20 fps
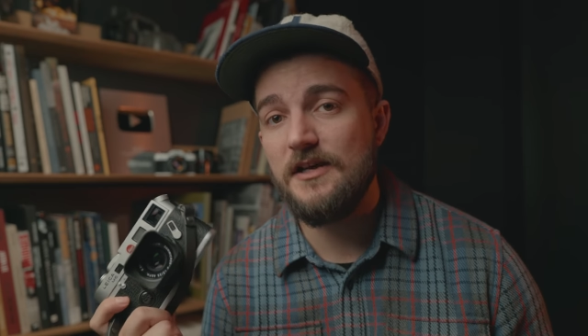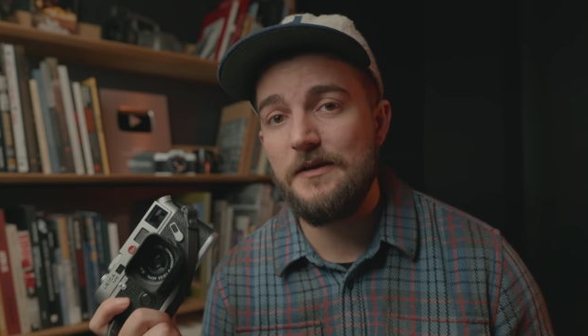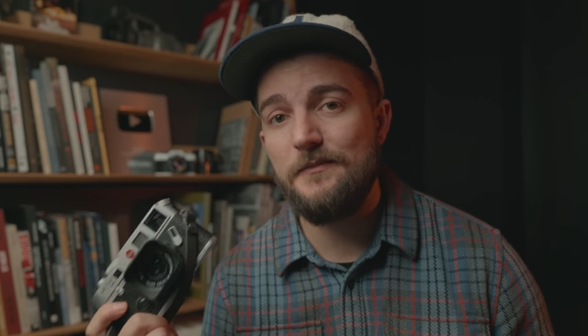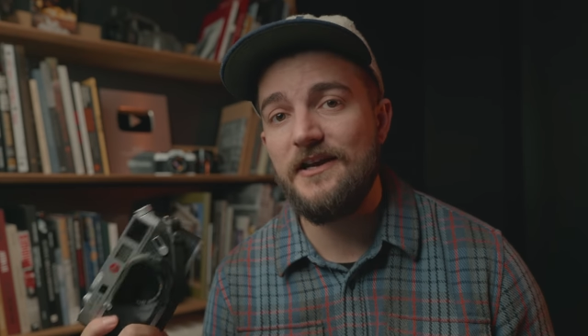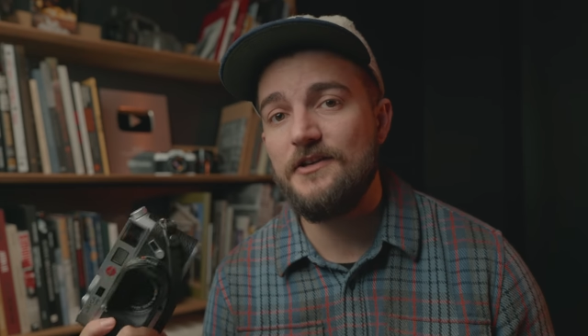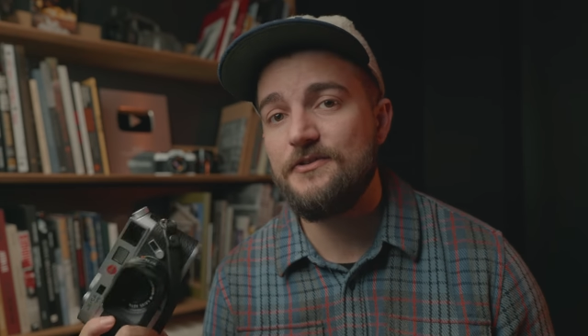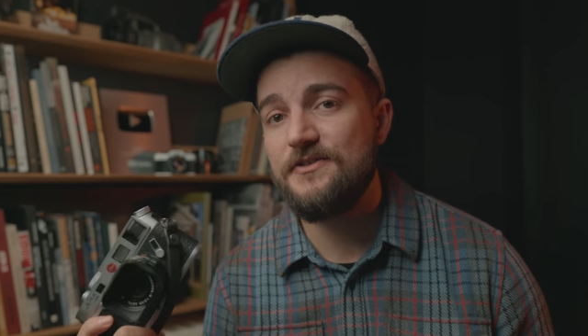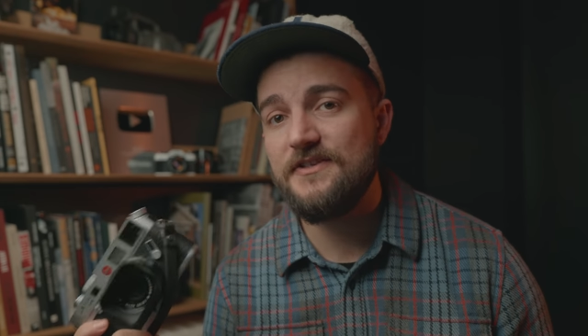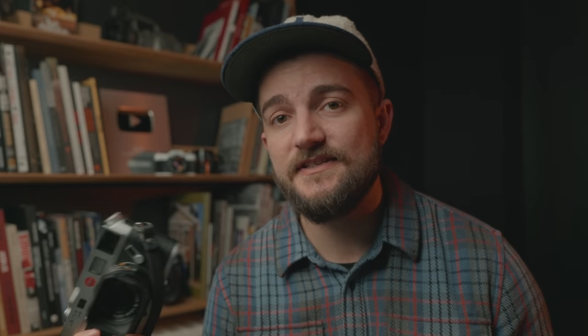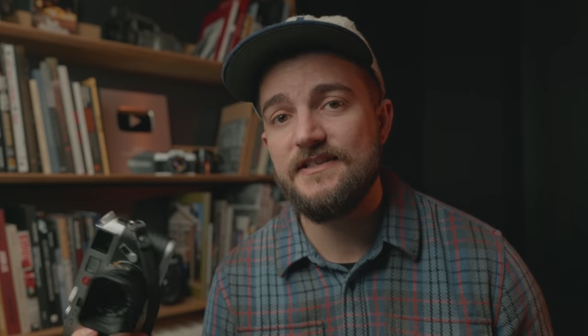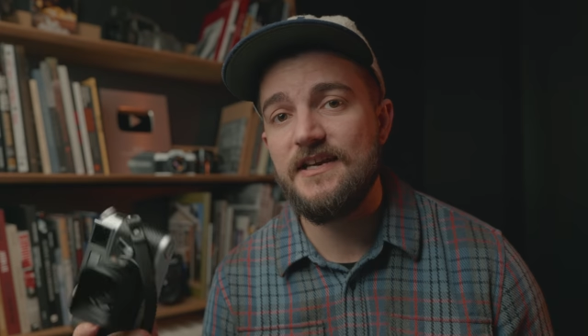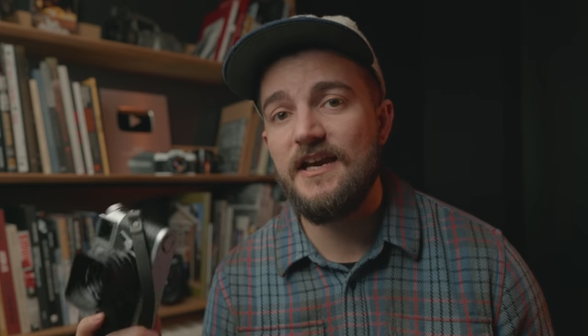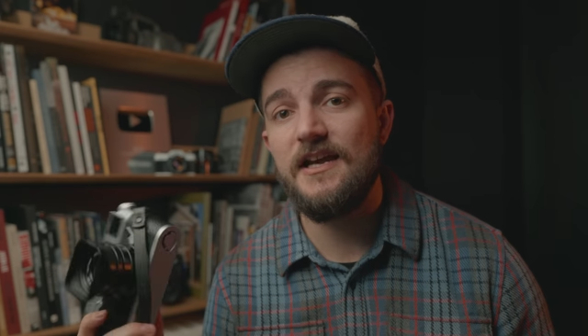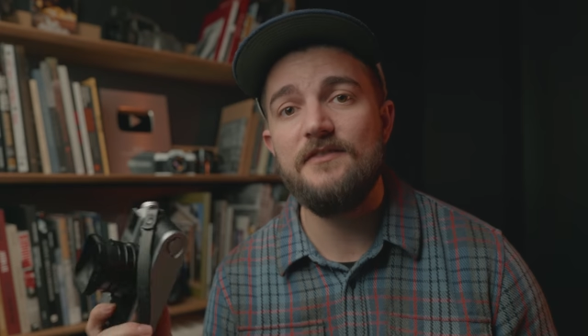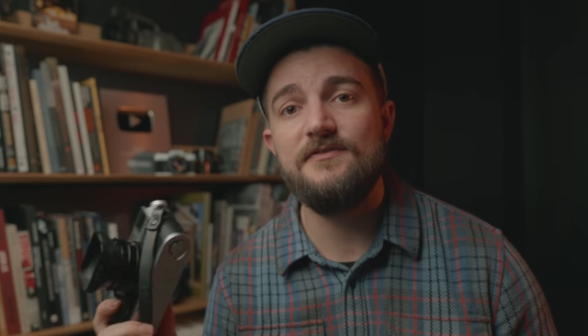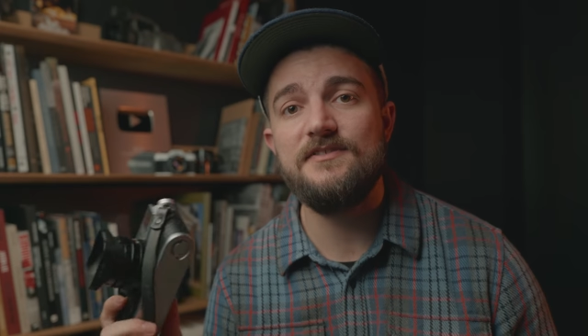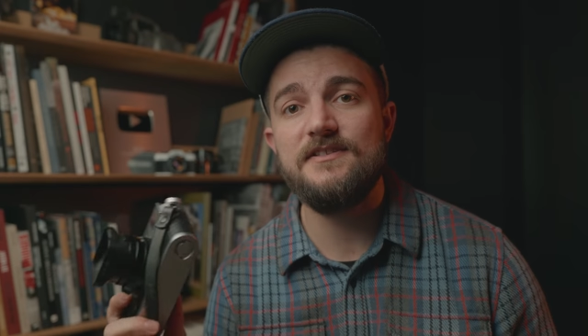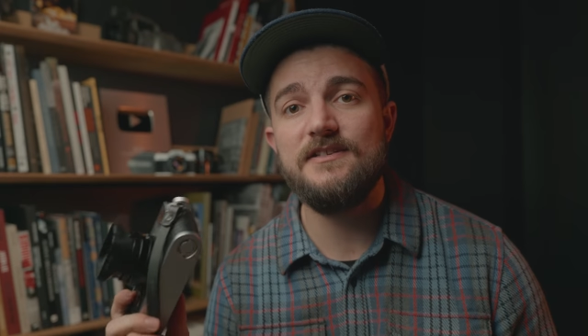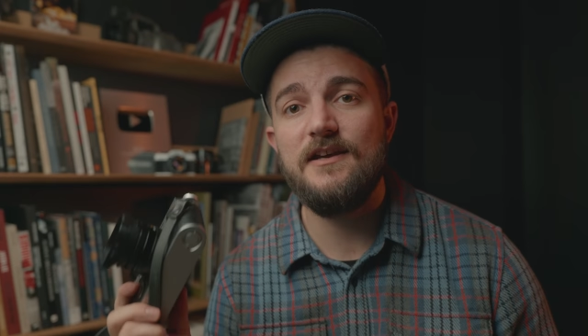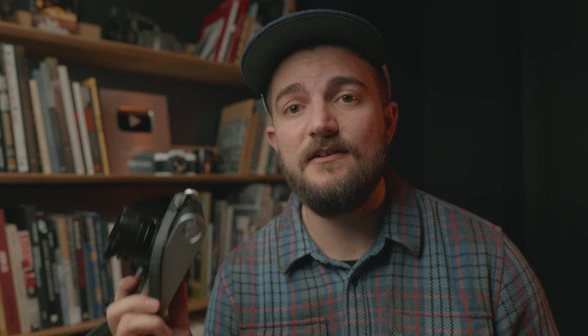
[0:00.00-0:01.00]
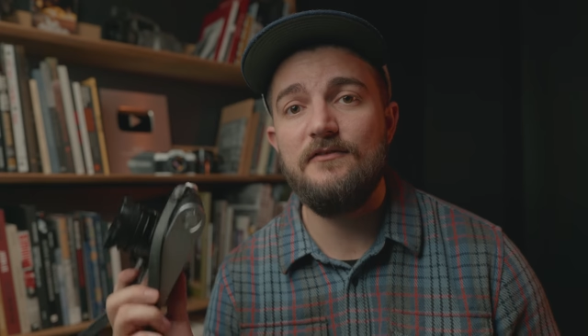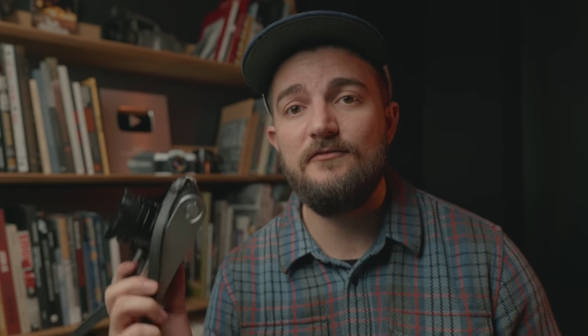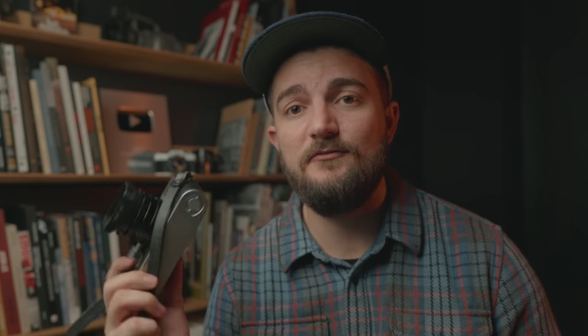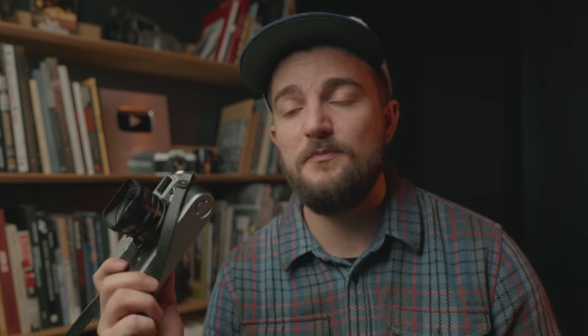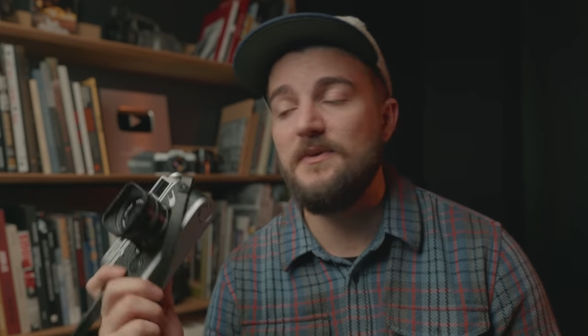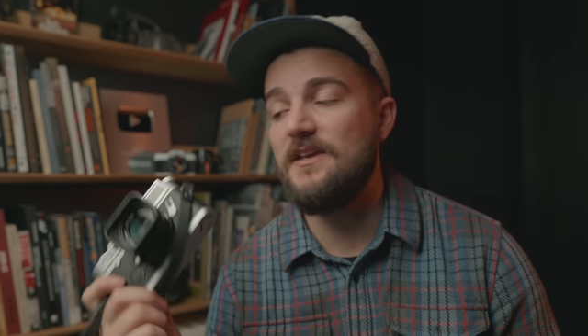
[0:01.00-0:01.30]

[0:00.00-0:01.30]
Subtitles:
about this kind of stuff,